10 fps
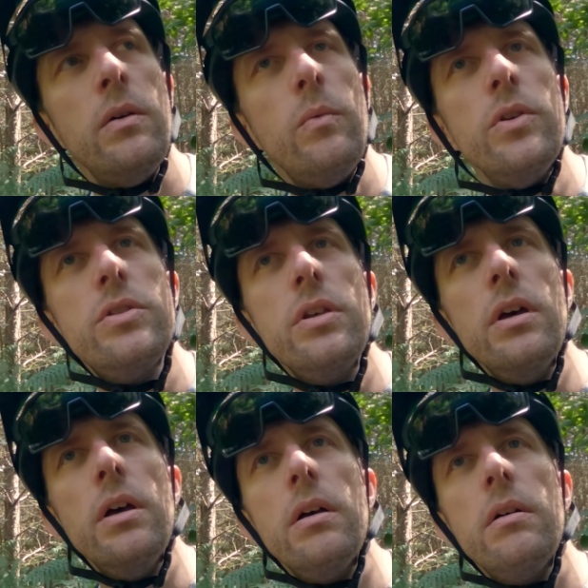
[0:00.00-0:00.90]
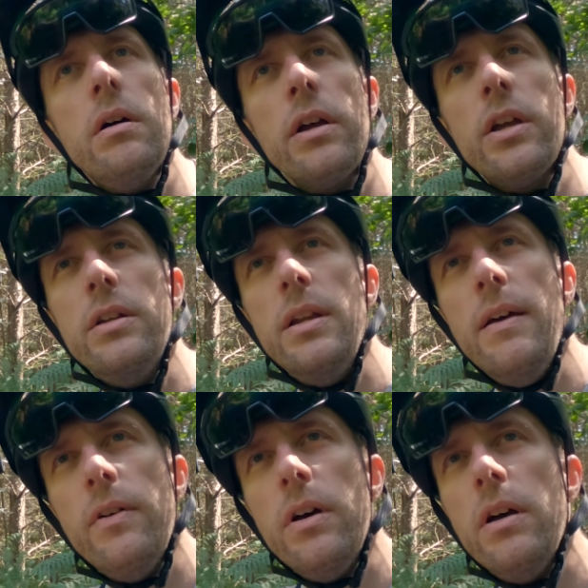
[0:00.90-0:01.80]
was that I could
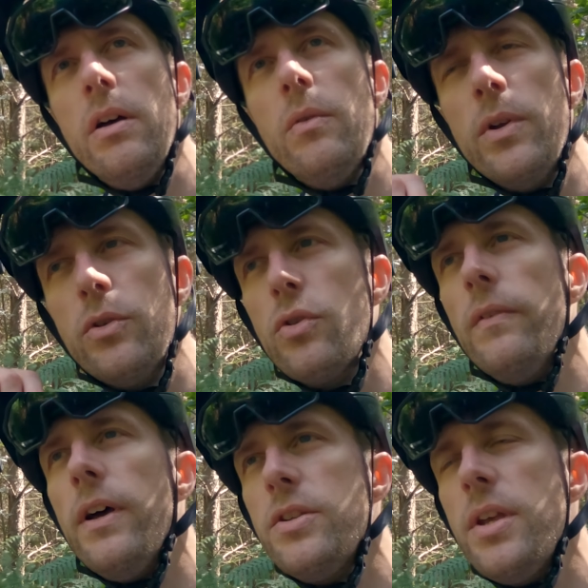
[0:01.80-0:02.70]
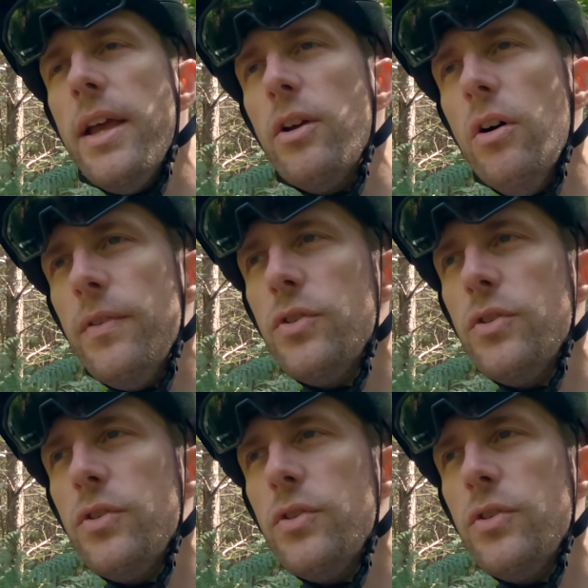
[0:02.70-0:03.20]
never, when you're sort of like setting off,